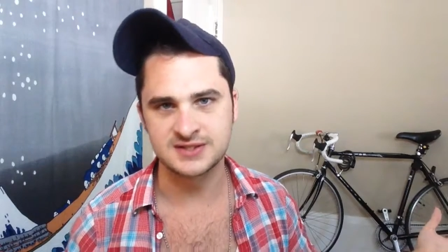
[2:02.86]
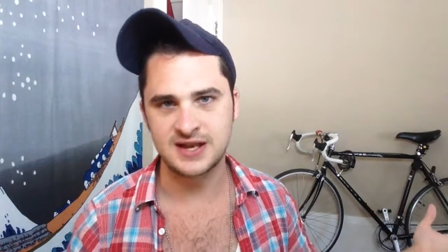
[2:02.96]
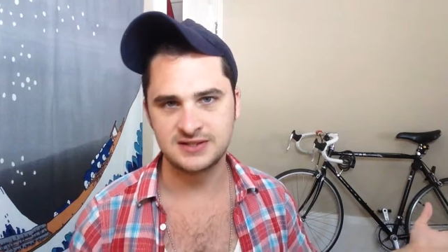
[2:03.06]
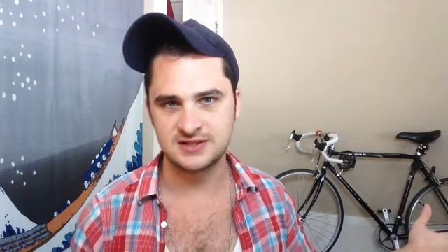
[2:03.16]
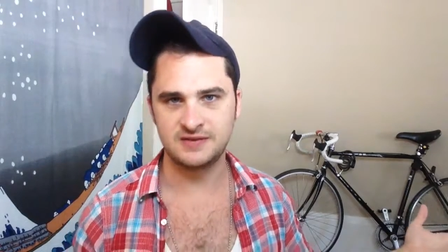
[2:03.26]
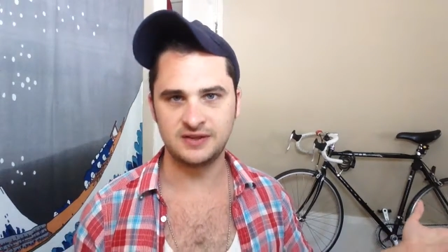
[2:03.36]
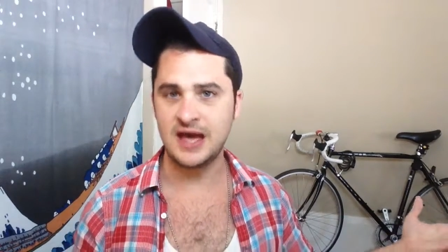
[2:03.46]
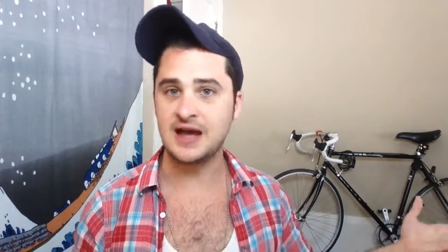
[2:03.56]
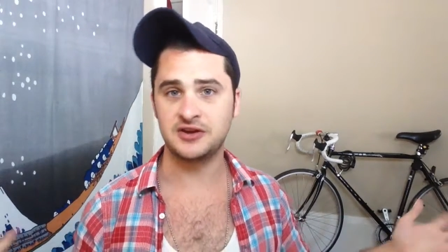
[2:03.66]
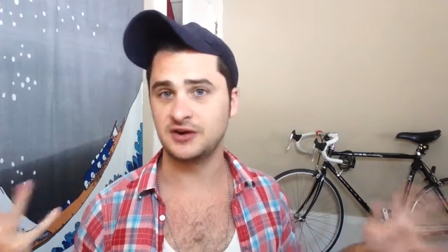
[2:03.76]
is scientifically
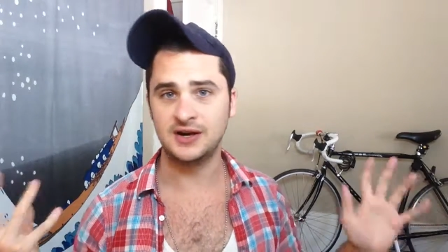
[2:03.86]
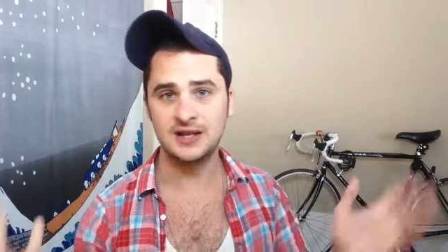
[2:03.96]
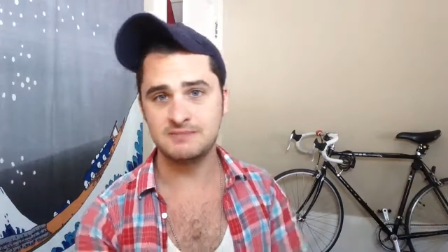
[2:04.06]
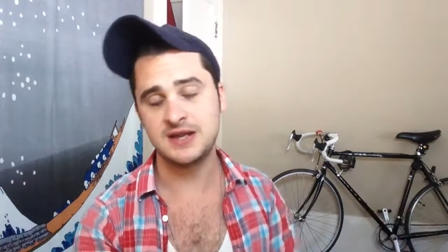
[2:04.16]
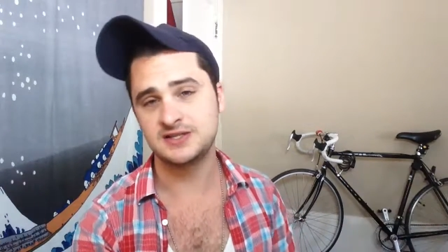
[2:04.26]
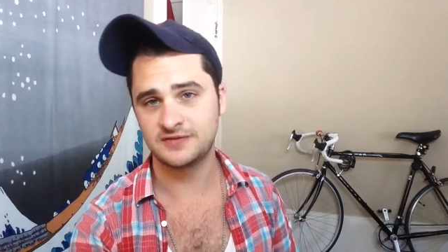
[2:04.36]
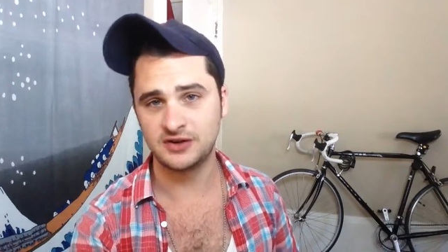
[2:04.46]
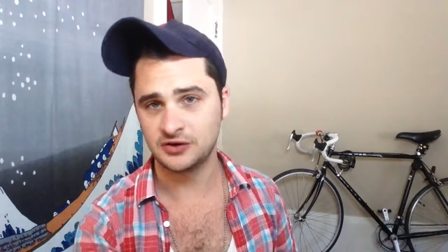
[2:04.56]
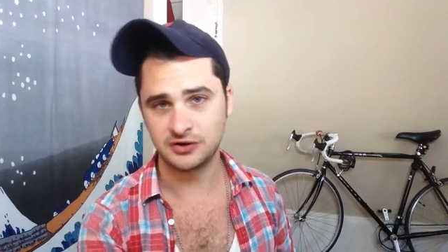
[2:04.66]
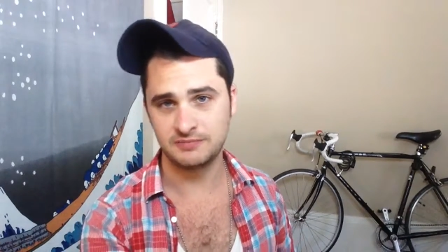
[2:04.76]
accurate. It makes
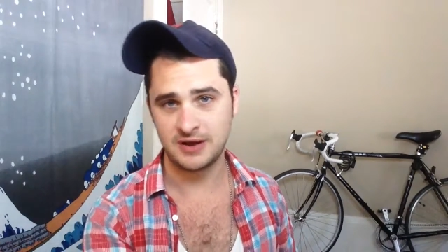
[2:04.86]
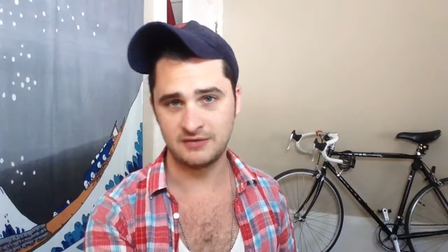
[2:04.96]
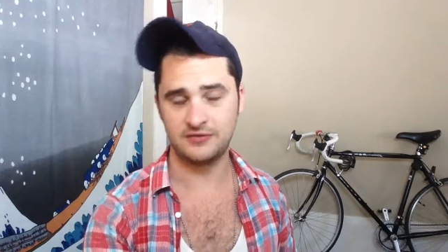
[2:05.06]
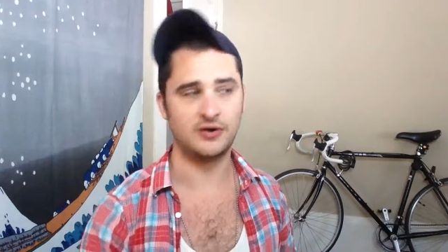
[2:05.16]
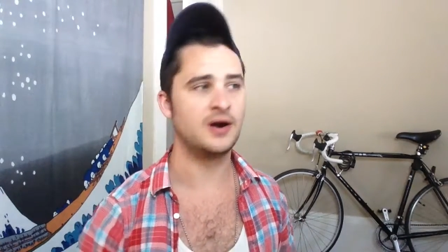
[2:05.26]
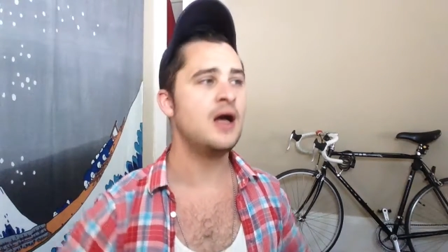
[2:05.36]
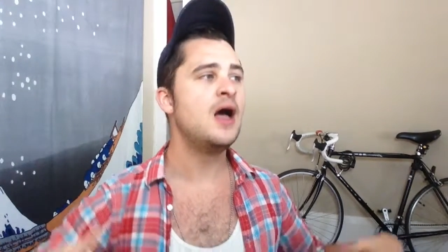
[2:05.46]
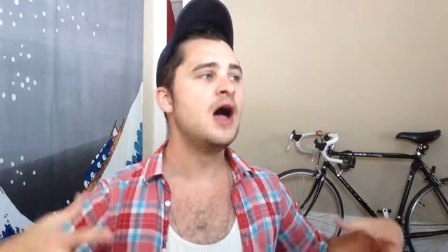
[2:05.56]
for a good metaphor.